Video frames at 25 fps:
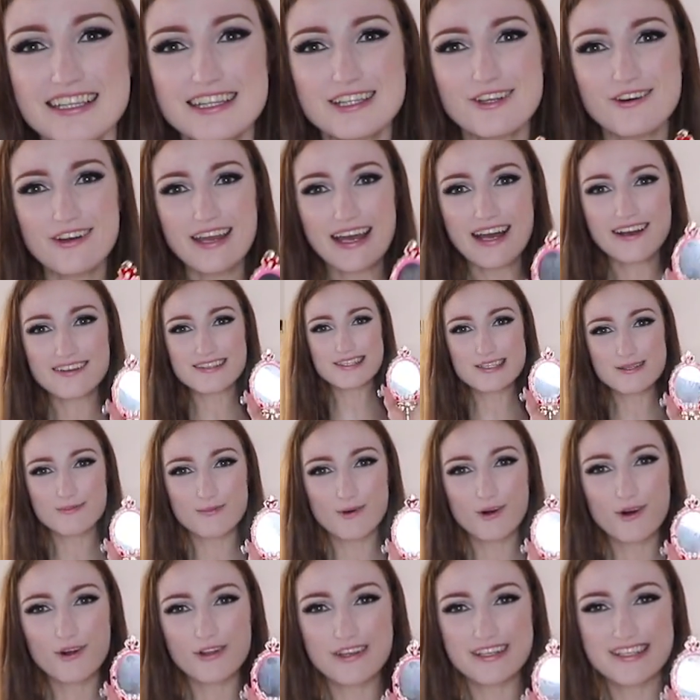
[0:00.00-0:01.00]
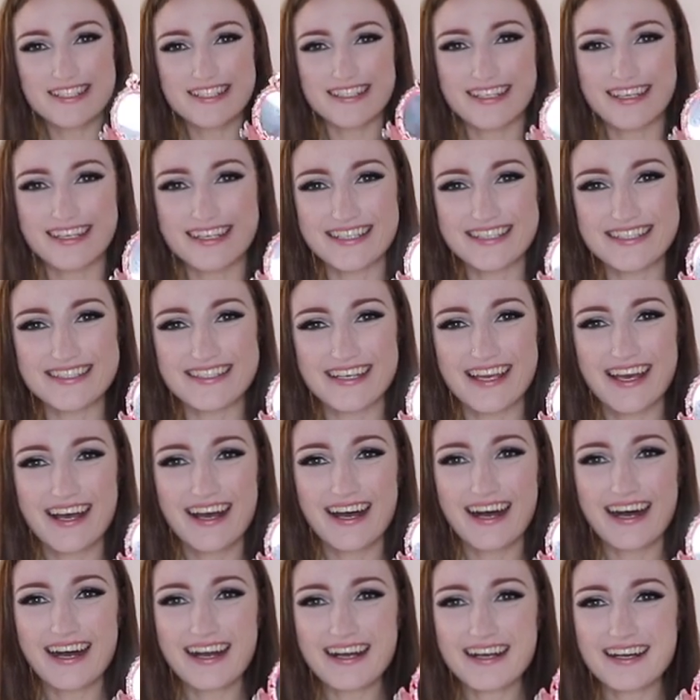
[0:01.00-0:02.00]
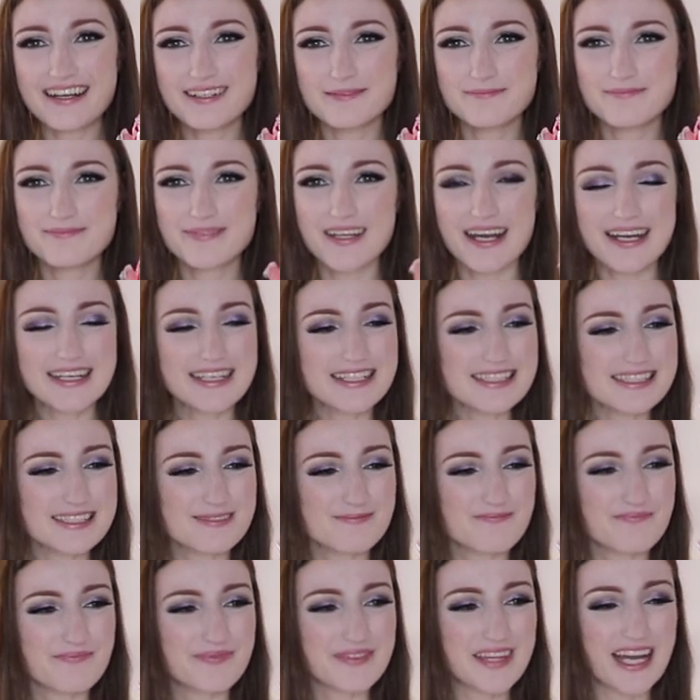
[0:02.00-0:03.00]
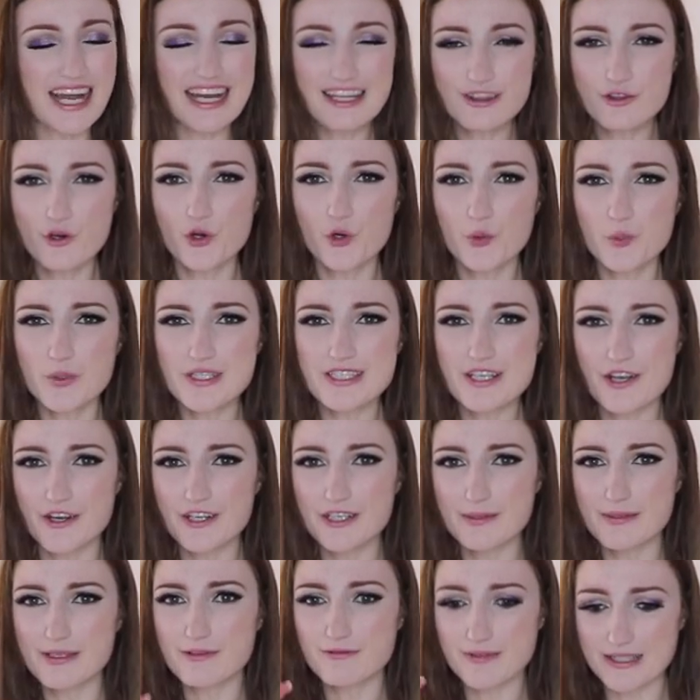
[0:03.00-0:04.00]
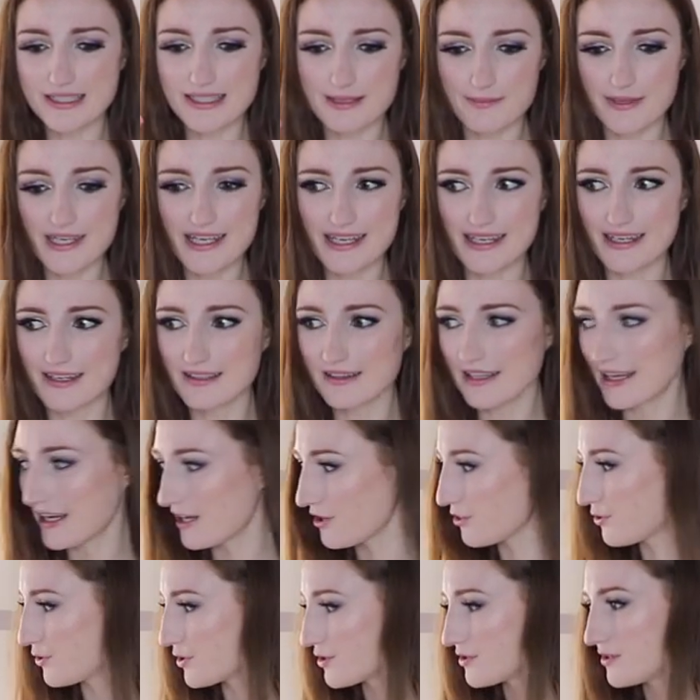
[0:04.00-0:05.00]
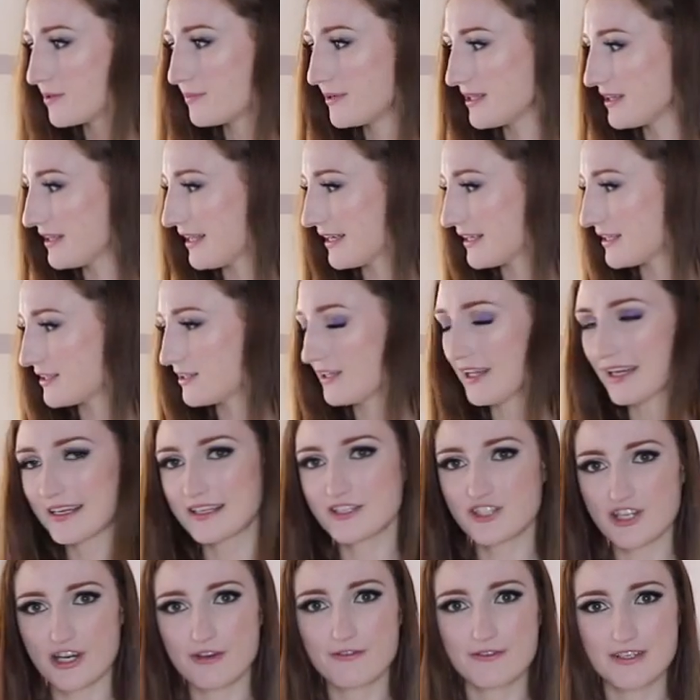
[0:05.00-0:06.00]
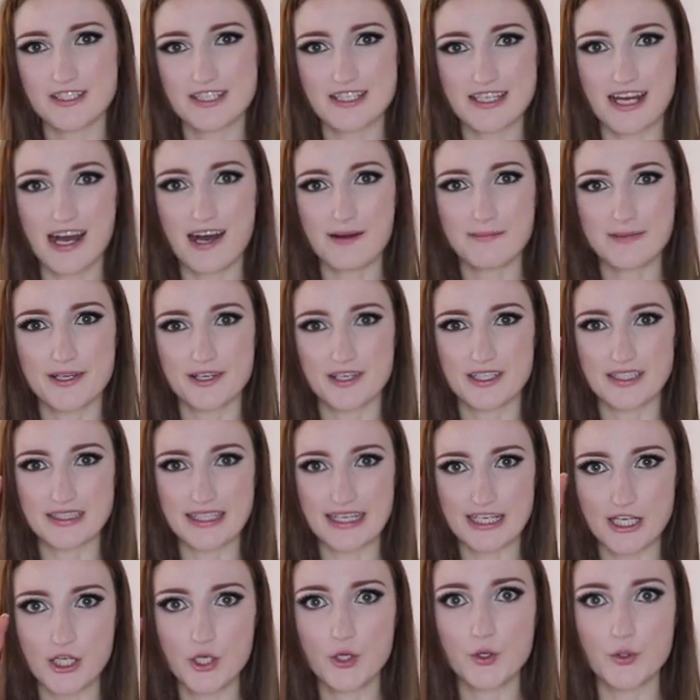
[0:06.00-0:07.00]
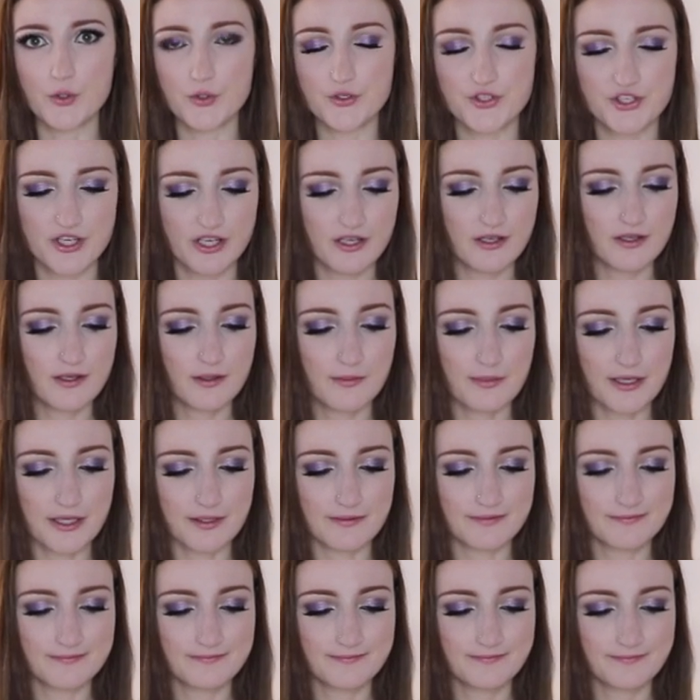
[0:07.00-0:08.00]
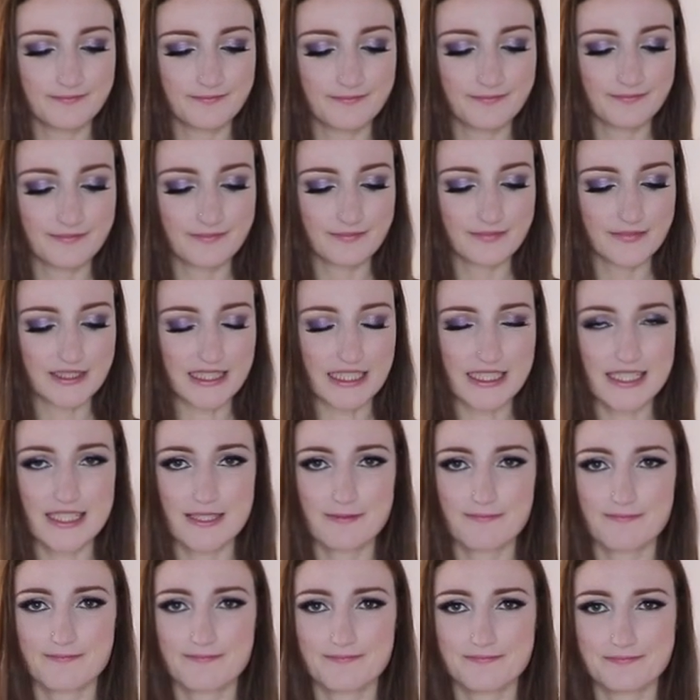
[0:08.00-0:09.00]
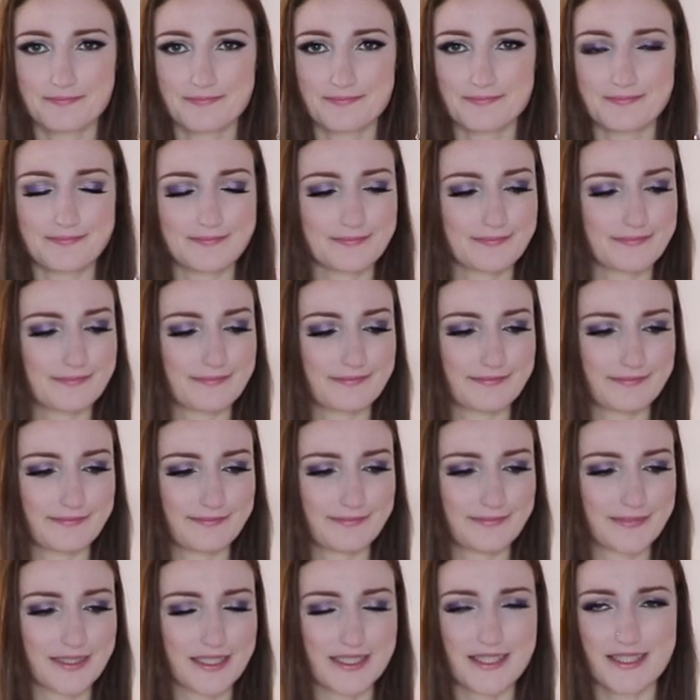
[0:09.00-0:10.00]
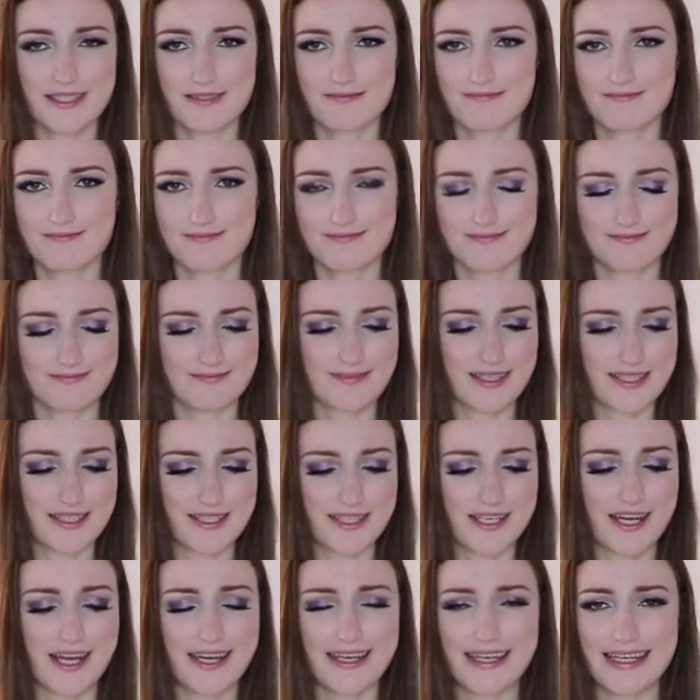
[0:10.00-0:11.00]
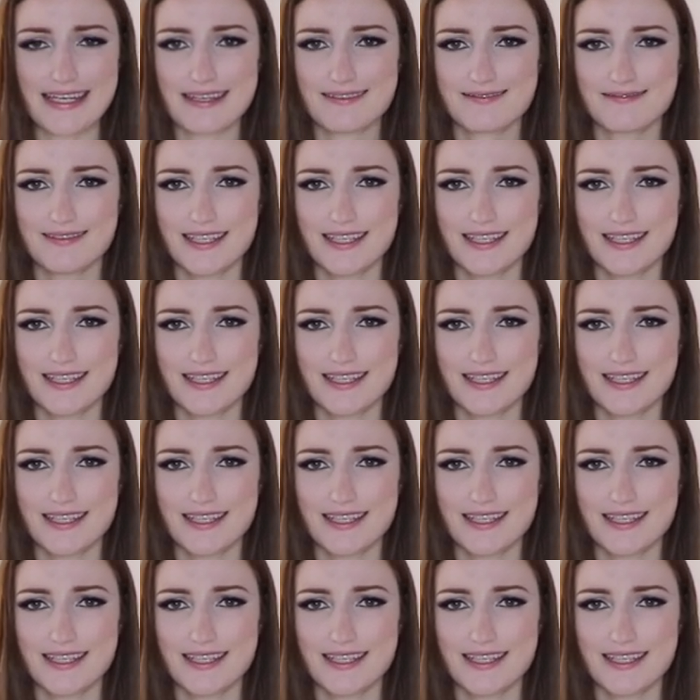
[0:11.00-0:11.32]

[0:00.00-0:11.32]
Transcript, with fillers: Look how small this is. I, I guess I thought it was going to be really big. Like I thought it would be like a, like a Jeffree Star mirror, like huge, but that's, that's that's tiny.